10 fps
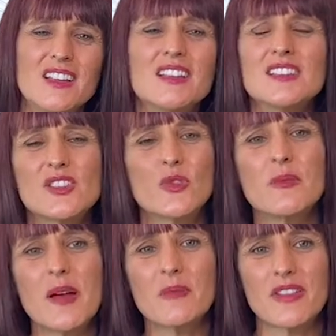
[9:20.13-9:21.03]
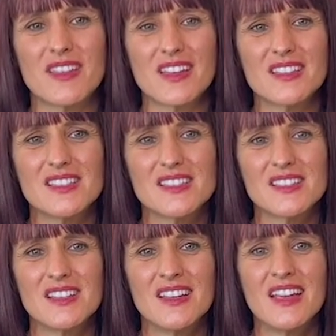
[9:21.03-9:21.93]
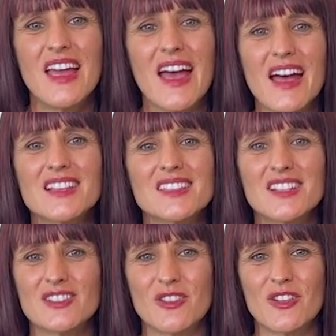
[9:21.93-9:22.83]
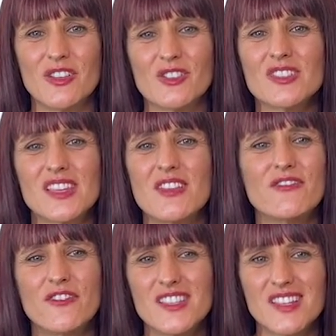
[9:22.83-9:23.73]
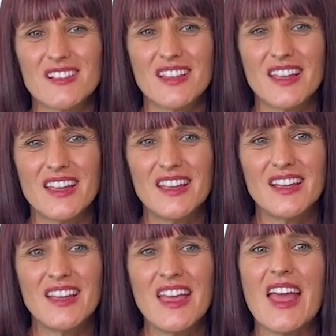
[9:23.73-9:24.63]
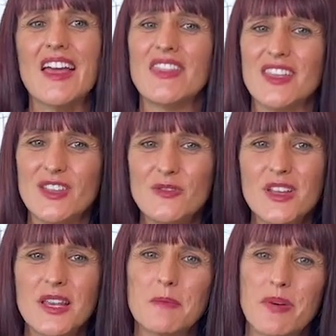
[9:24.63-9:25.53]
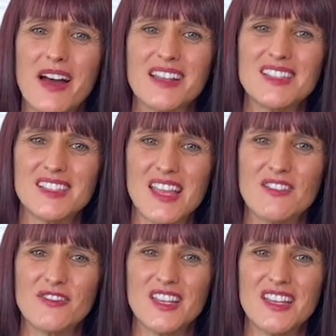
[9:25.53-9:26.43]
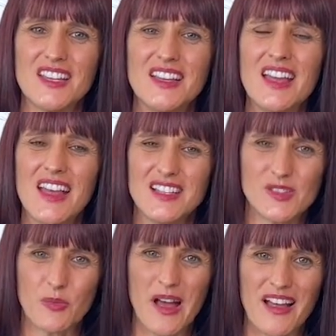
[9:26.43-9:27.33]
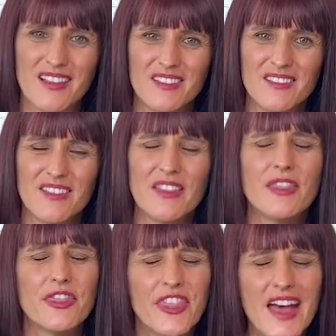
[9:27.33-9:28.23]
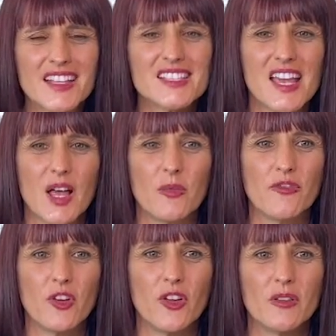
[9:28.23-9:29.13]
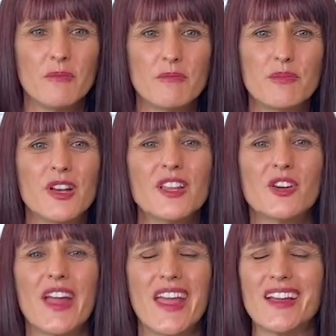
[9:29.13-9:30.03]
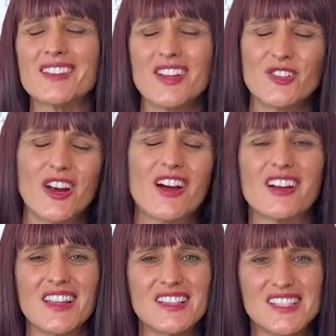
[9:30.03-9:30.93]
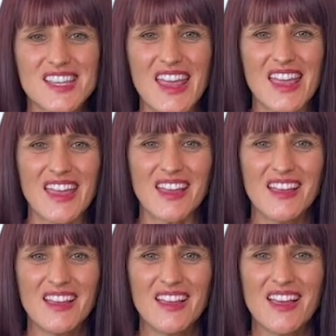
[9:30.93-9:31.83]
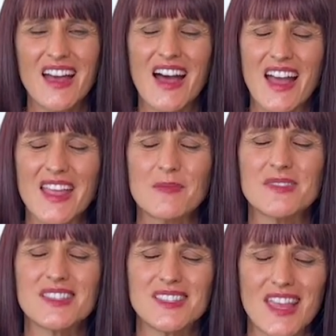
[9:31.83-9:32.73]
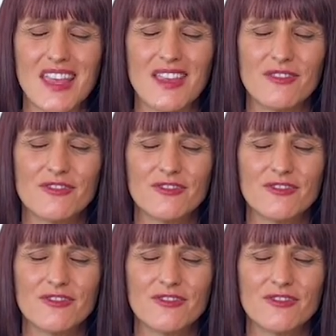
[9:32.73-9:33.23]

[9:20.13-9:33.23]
So remember this, as an adult, you're safe physically and that you can embody safety as well. That's helpful. Putting your hand on your heart and saying, I am safe